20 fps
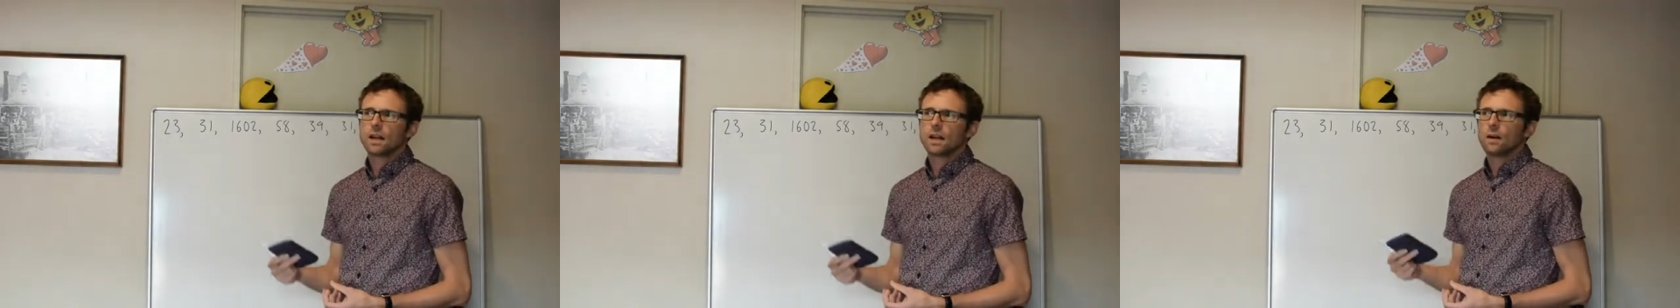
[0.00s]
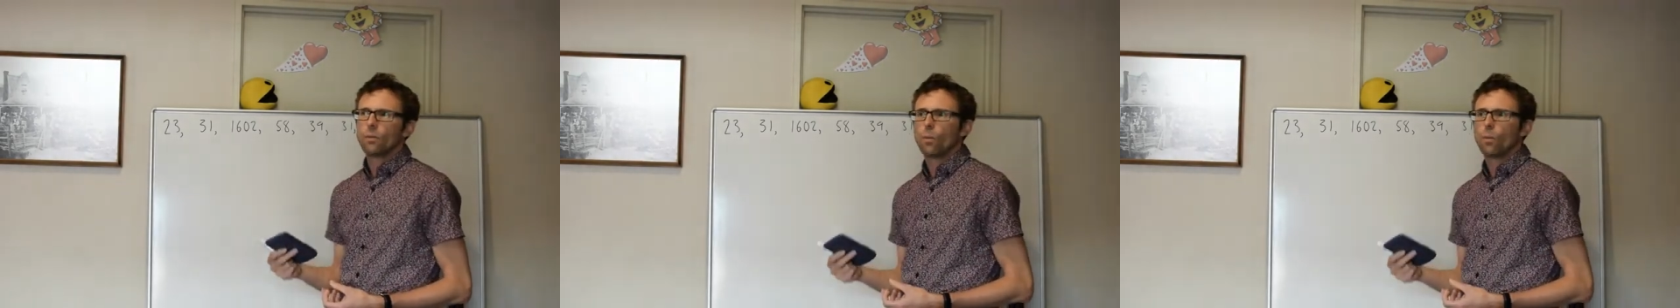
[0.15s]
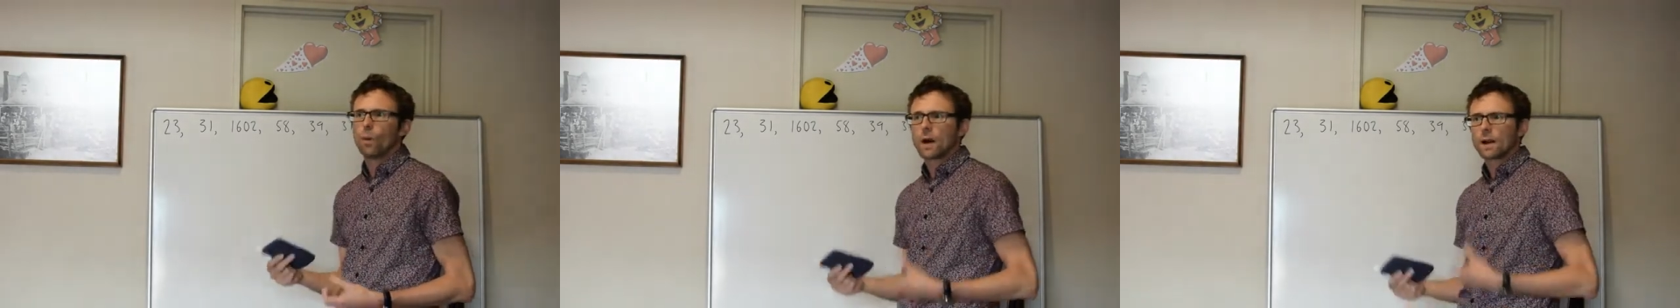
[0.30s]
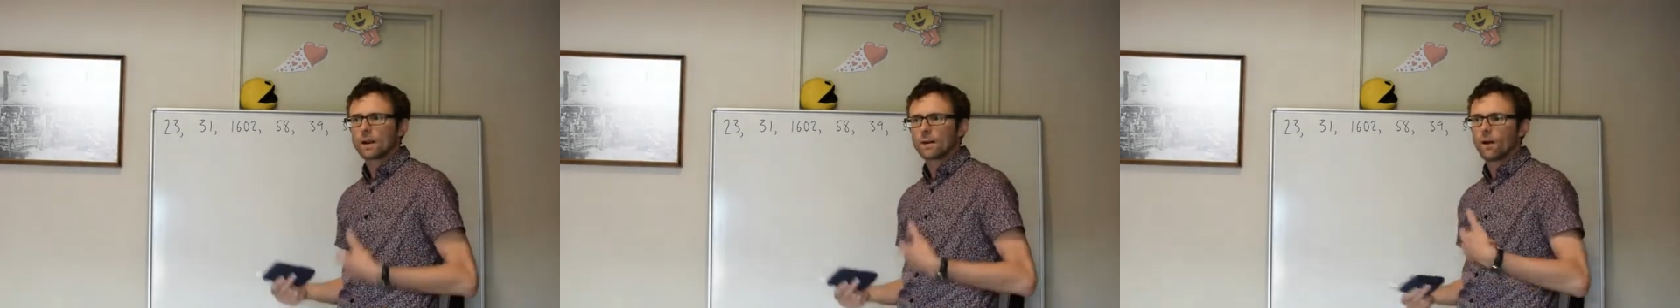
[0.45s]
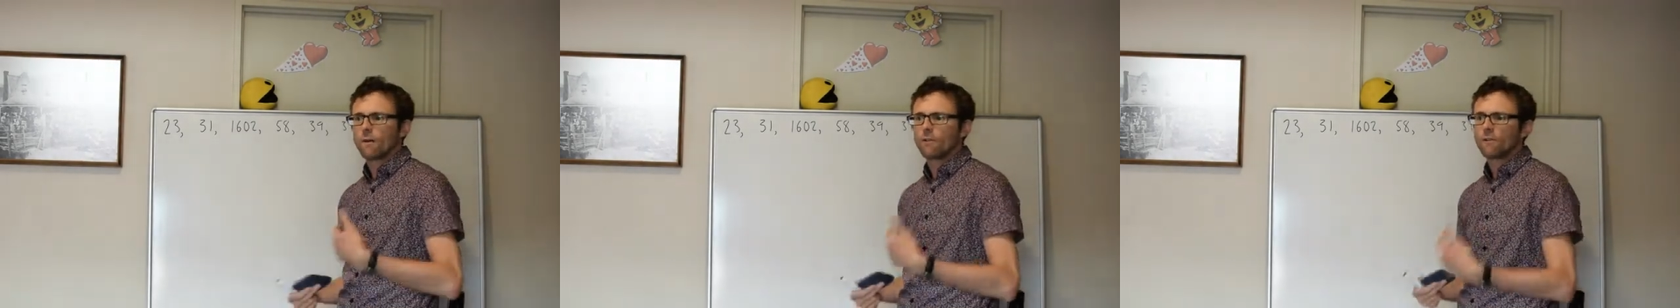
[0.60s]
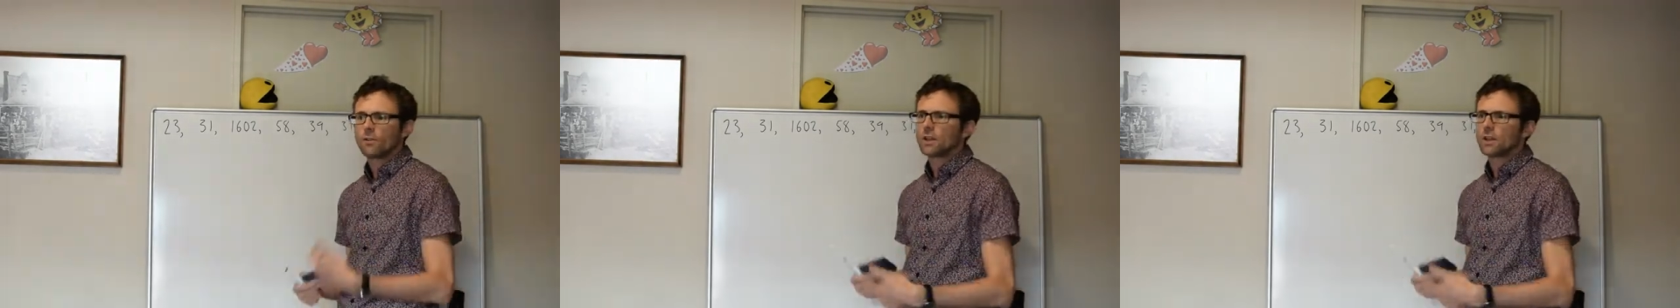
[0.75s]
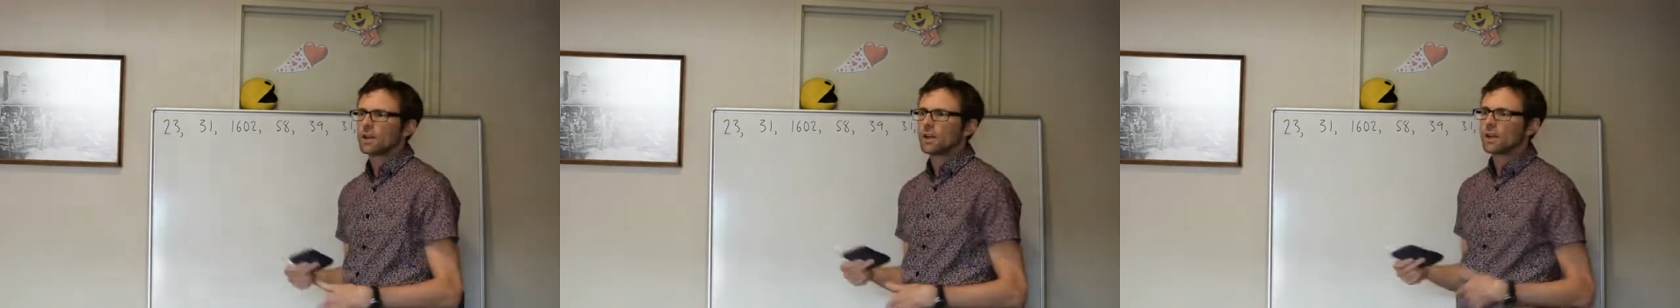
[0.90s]
one
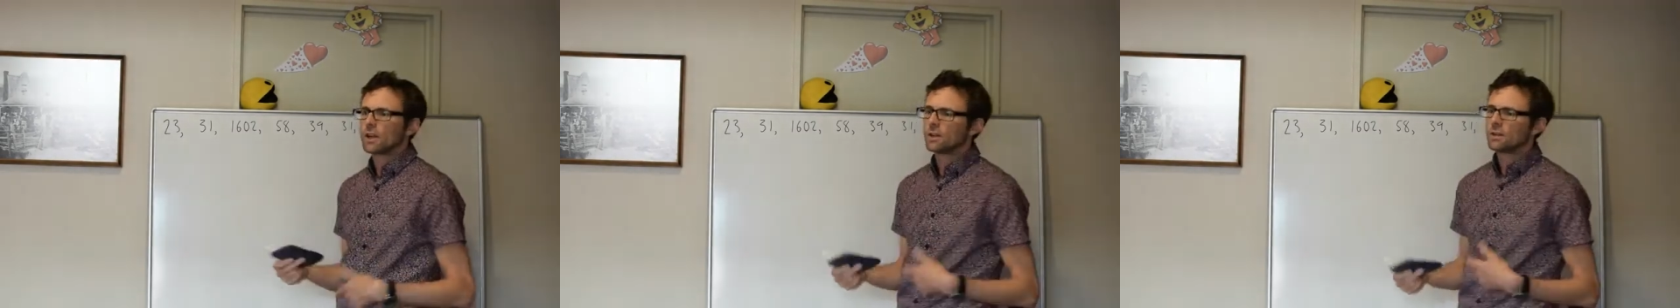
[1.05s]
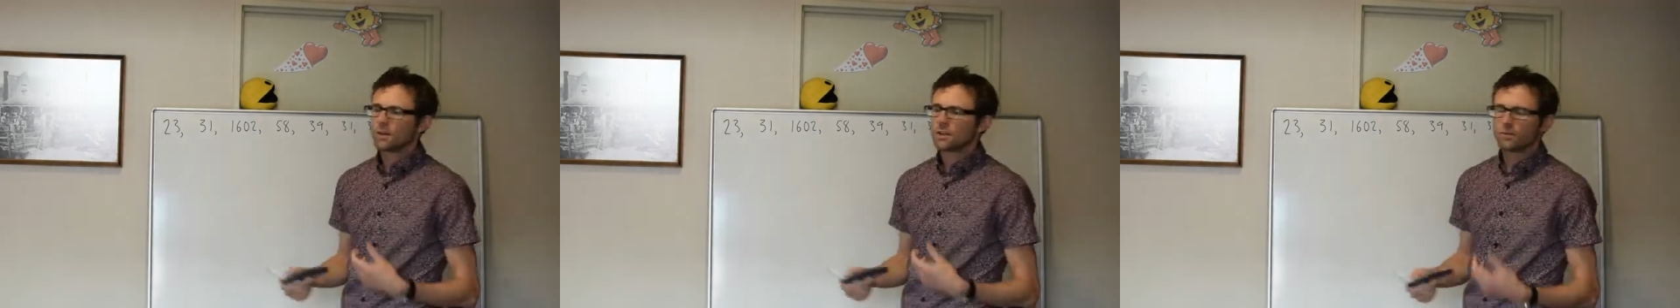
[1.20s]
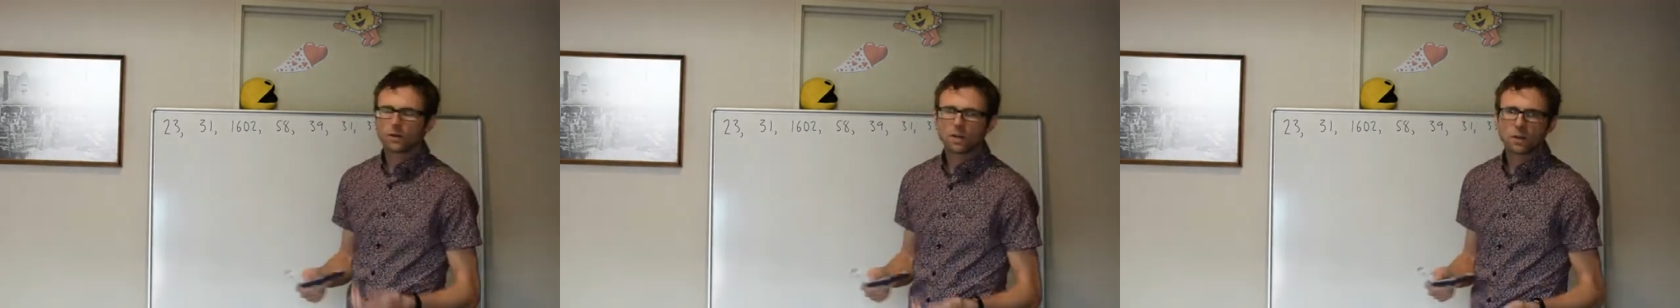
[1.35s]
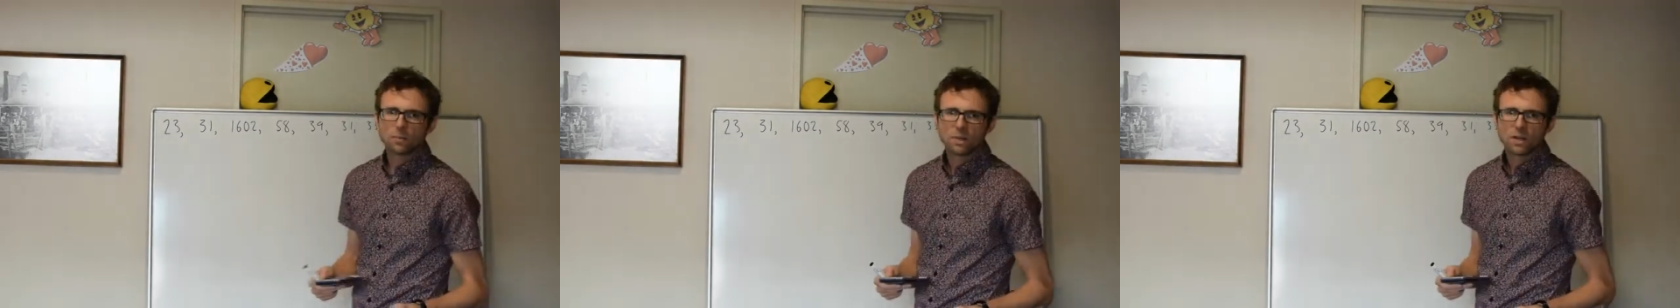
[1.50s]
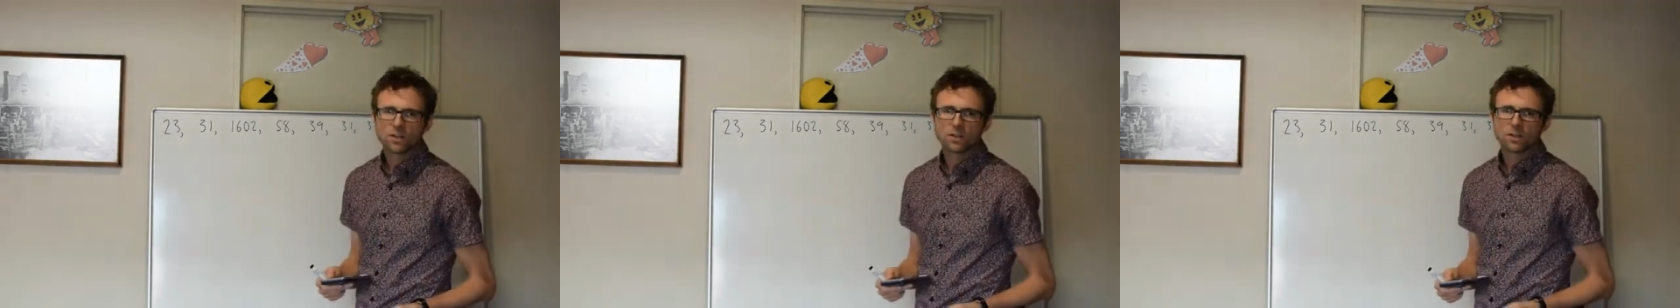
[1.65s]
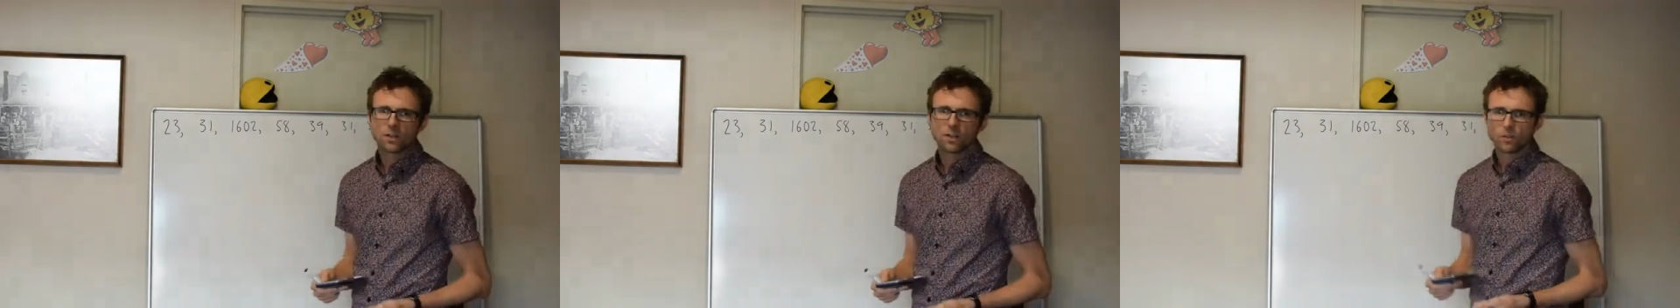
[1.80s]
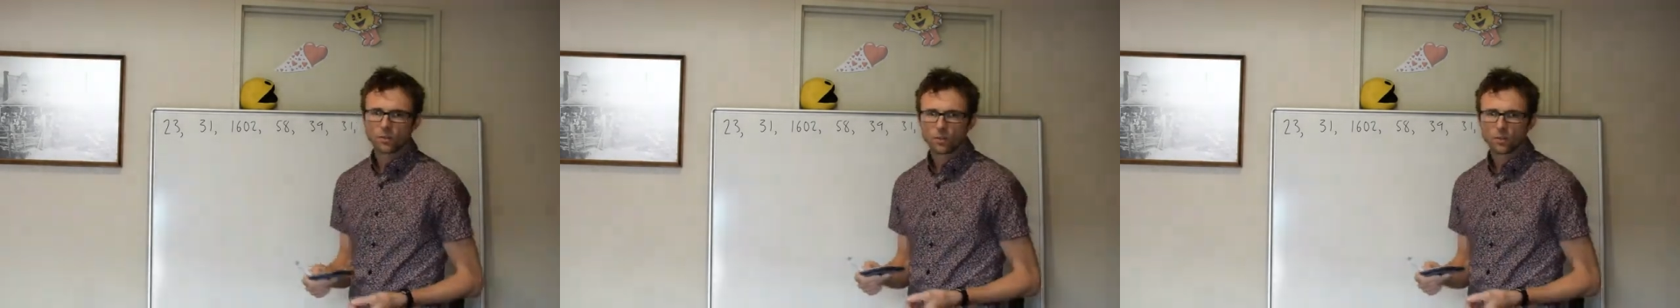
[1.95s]
of the different
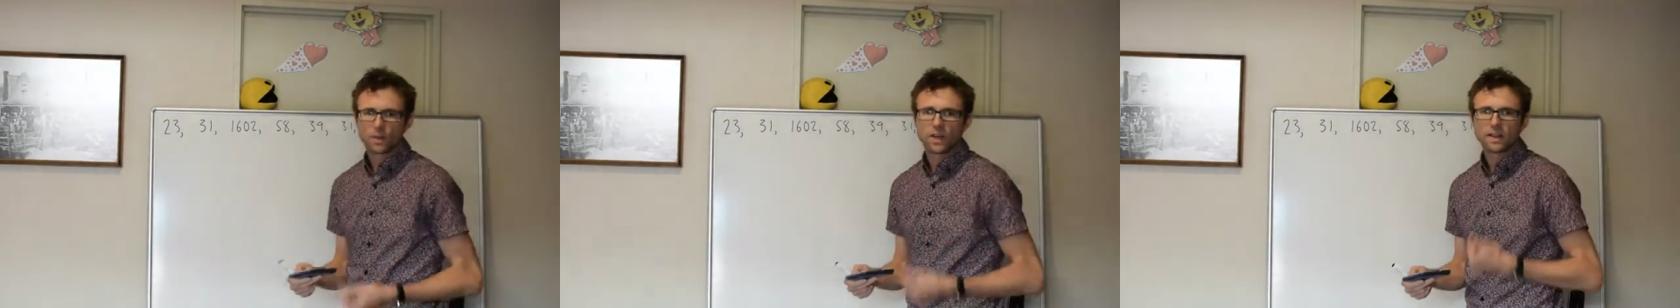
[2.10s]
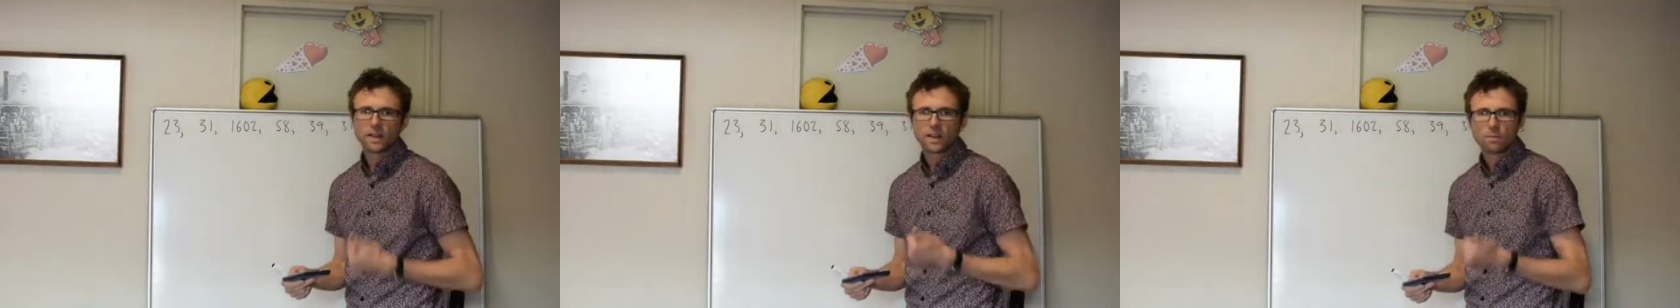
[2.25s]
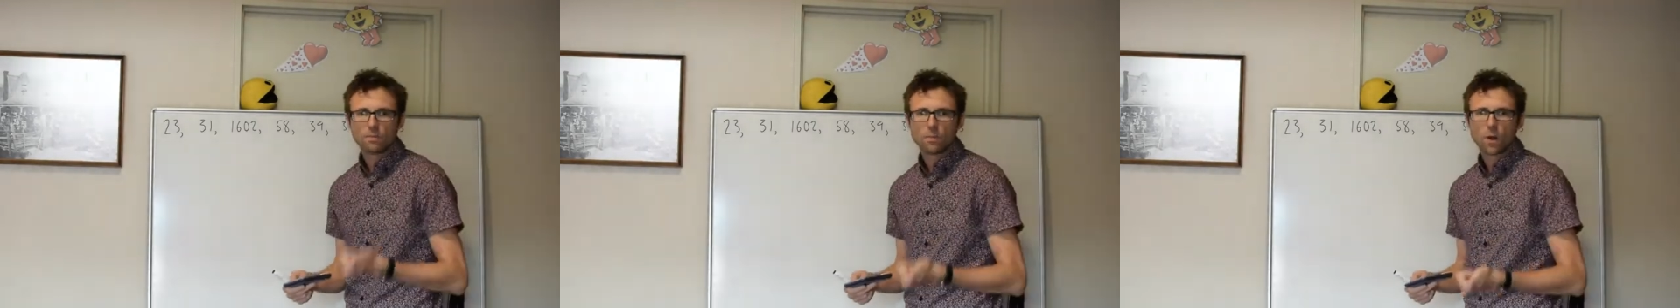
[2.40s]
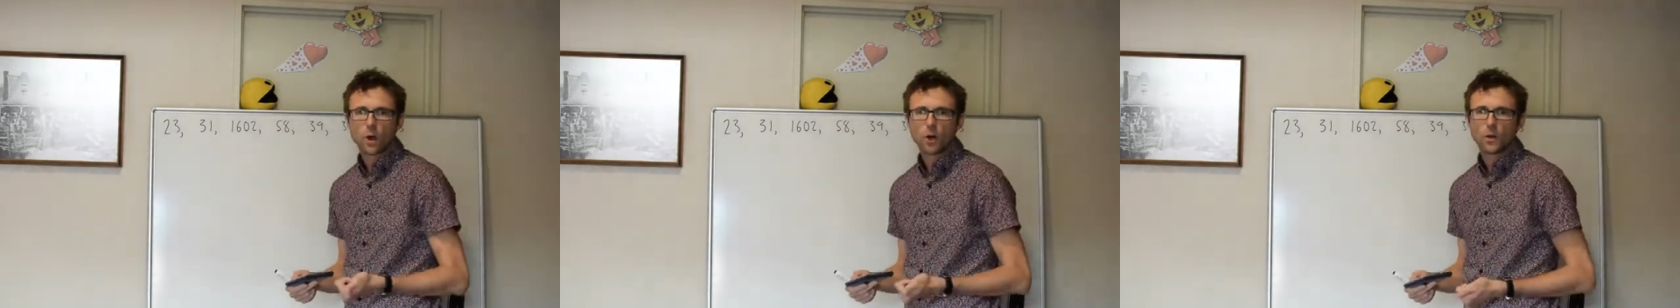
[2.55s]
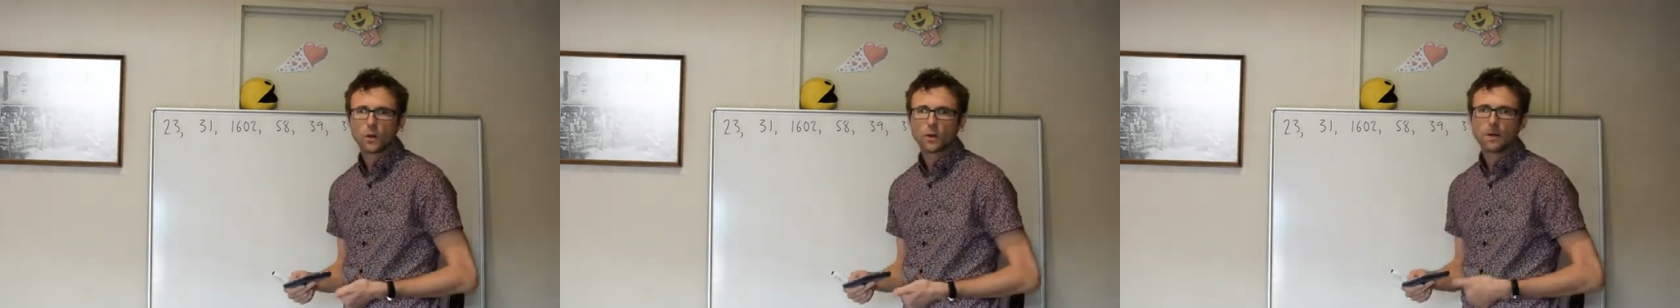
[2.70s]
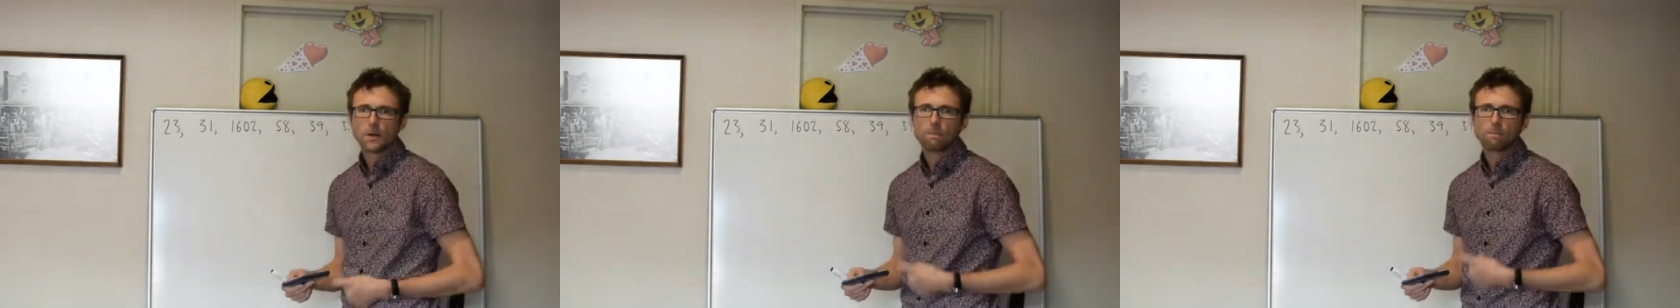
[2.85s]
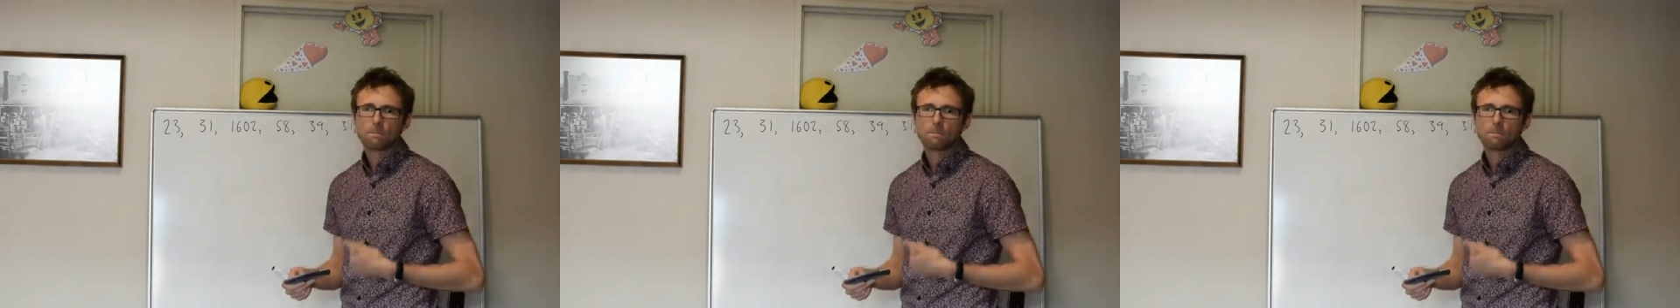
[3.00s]
measures of spread, the mode,